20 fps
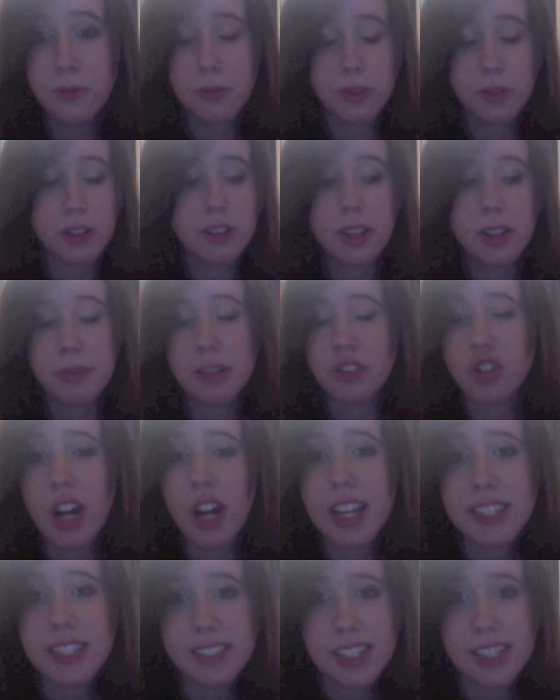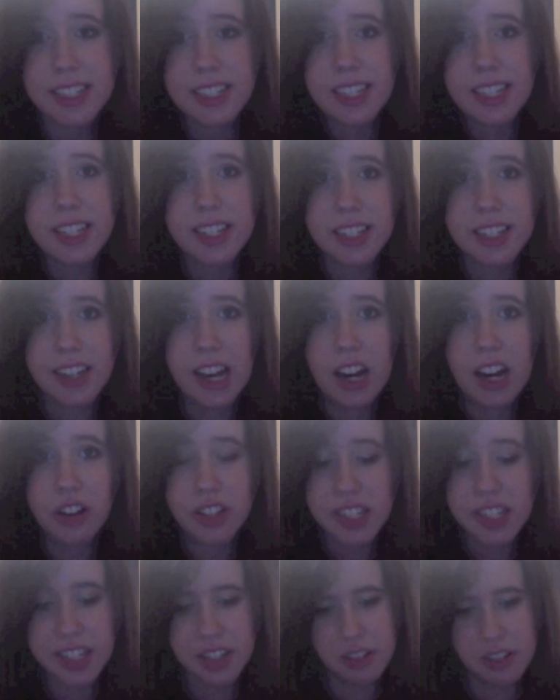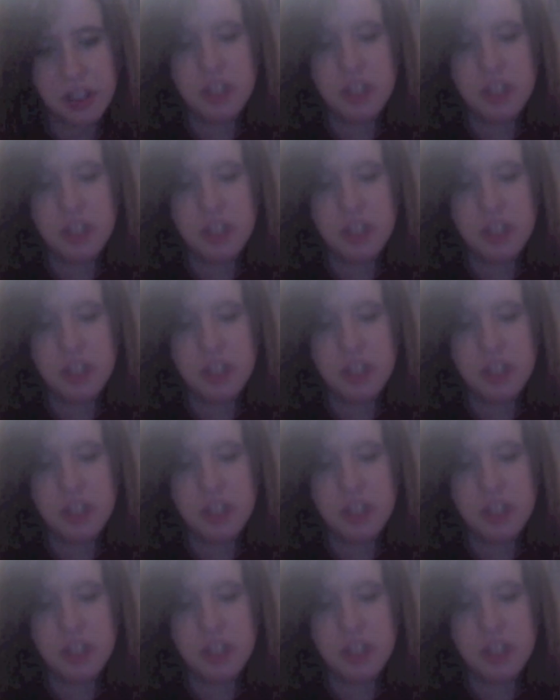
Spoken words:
the leaping dragon technique, and how he can